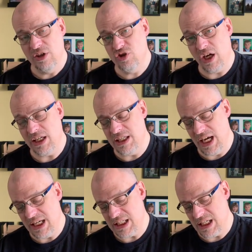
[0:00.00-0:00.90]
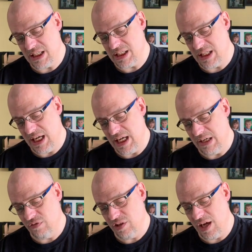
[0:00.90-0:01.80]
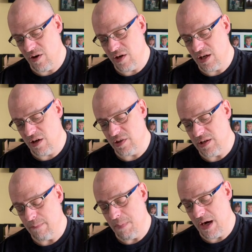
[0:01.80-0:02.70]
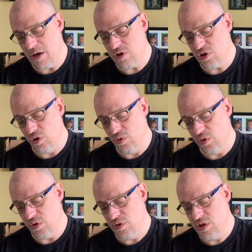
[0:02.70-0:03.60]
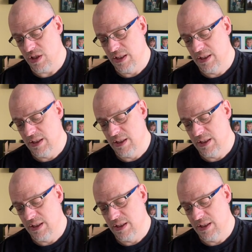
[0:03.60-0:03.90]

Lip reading: gigantic slaves carried on their bare shoulders.